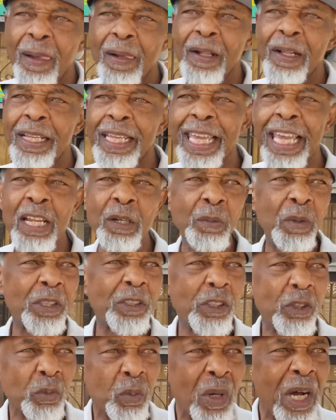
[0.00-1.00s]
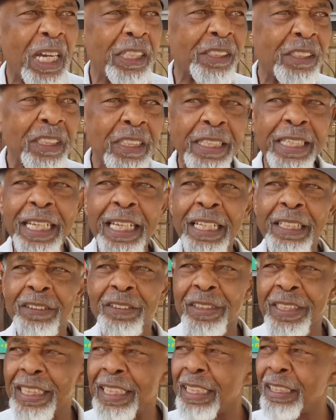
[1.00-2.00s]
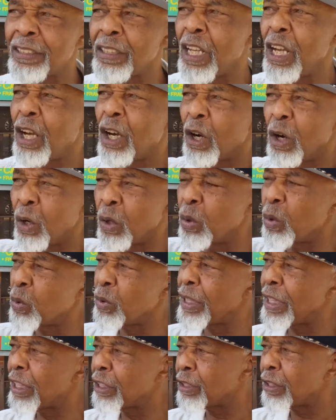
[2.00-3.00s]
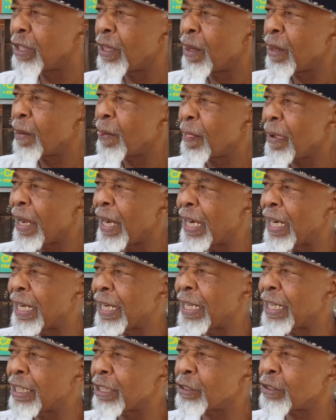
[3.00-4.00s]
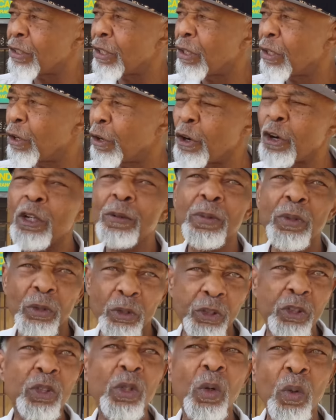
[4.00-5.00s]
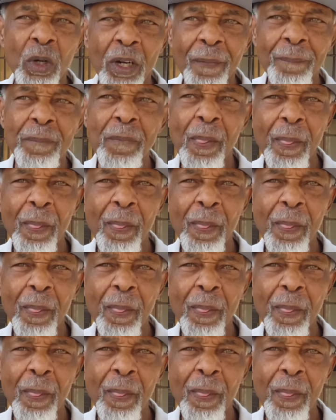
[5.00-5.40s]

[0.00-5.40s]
again, which is Washington, D.C.'s oldest herbal store,